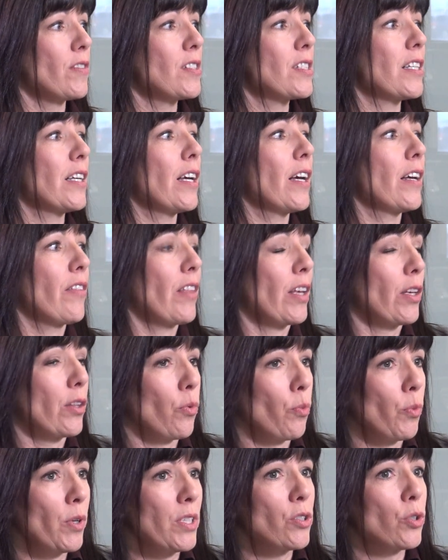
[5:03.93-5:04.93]
Obviously, I think
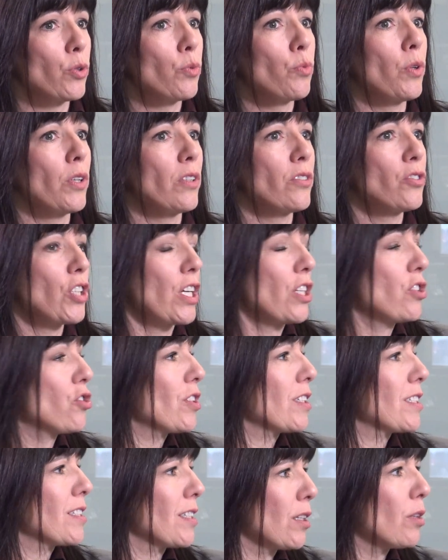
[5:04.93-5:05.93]
the winter will change
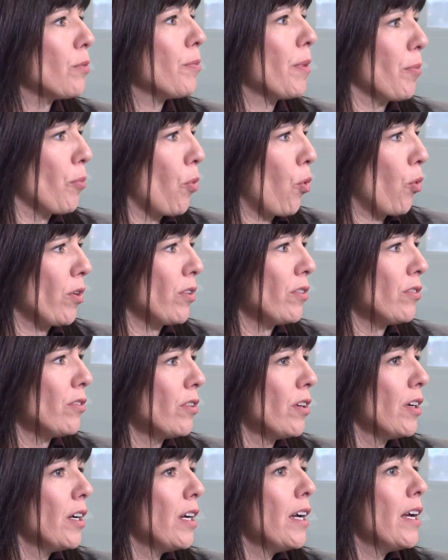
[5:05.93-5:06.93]
things a little bit more.
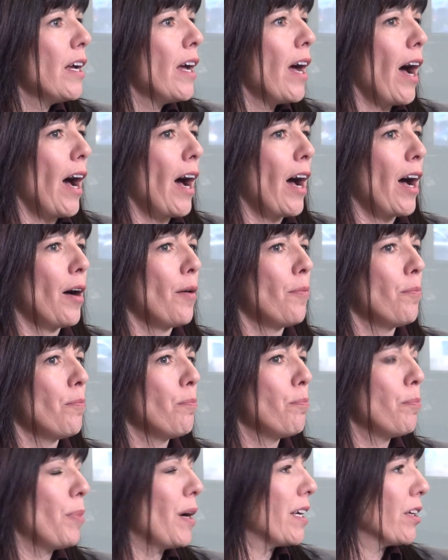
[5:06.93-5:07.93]

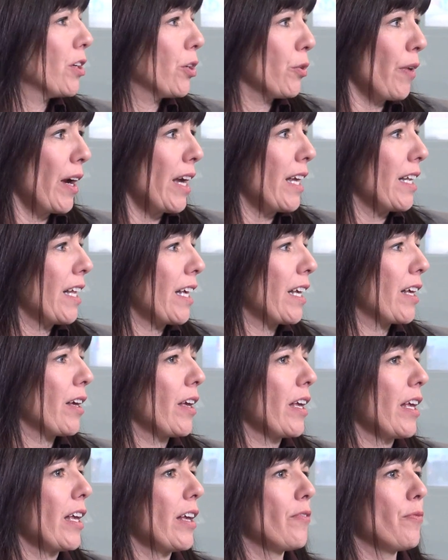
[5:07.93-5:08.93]
But you're right, like
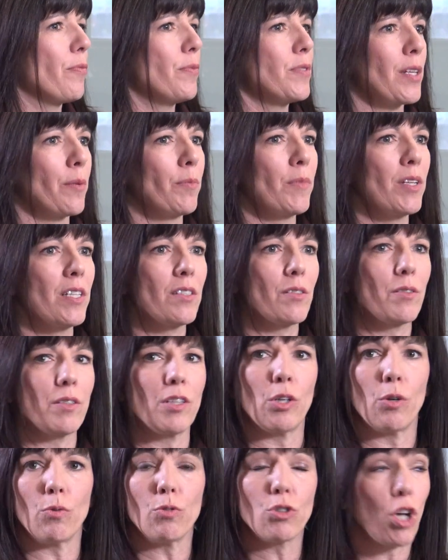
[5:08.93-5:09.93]
if somebody's,
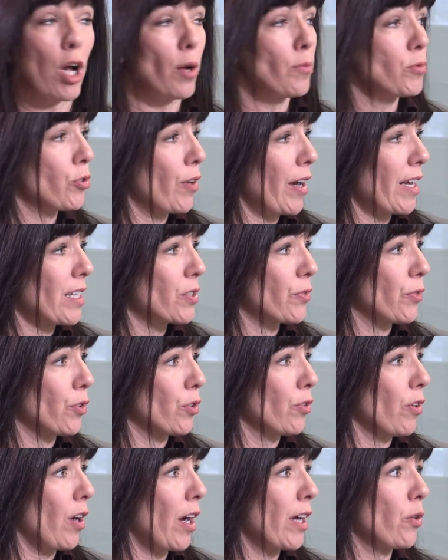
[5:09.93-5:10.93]
job
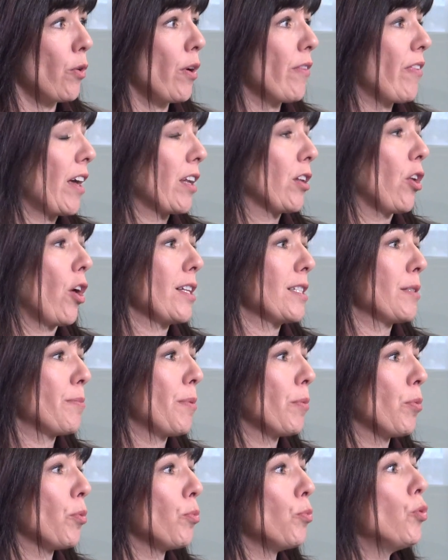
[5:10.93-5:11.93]
transfer. I know I've had lots of
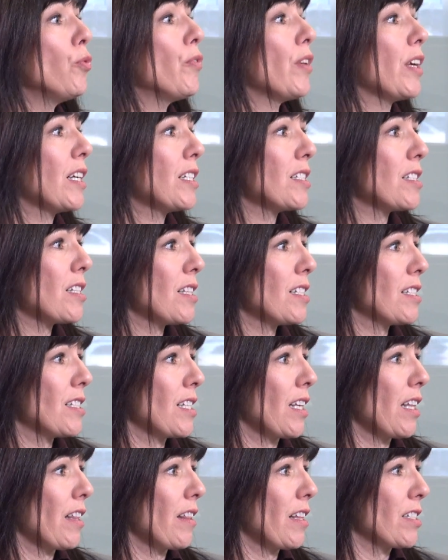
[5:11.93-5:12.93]
people moving into the
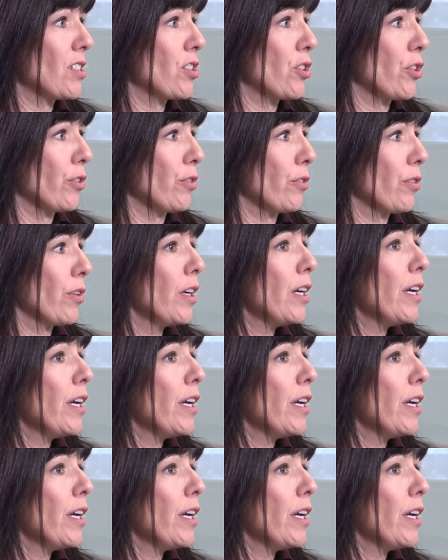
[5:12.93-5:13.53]
city this year.